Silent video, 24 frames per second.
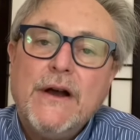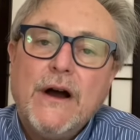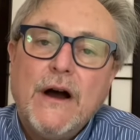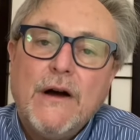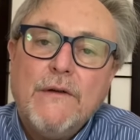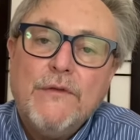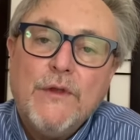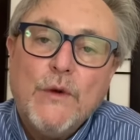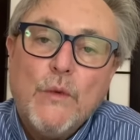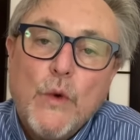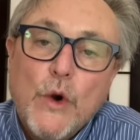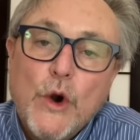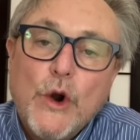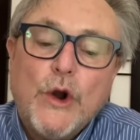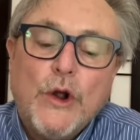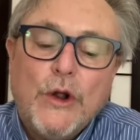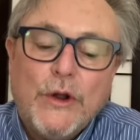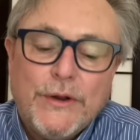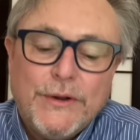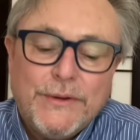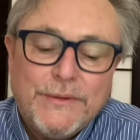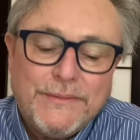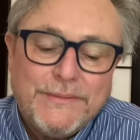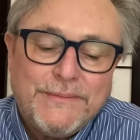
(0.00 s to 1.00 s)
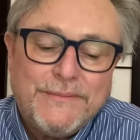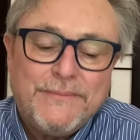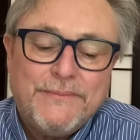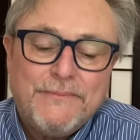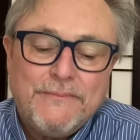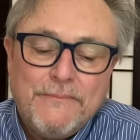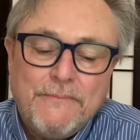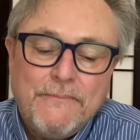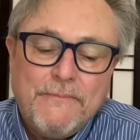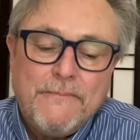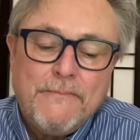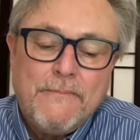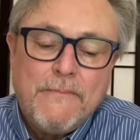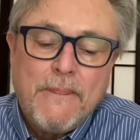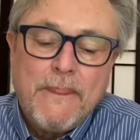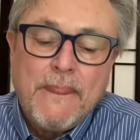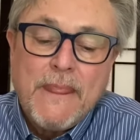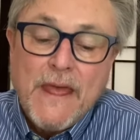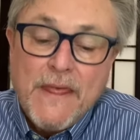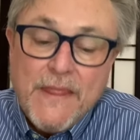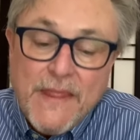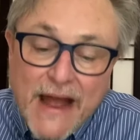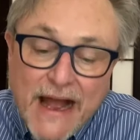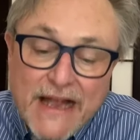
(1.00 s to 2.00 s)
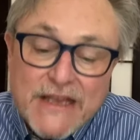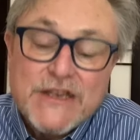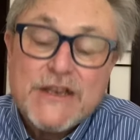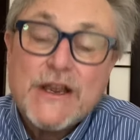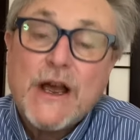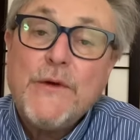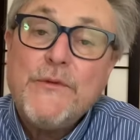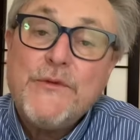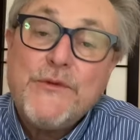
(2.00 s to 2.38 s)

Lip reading: of the world. That's a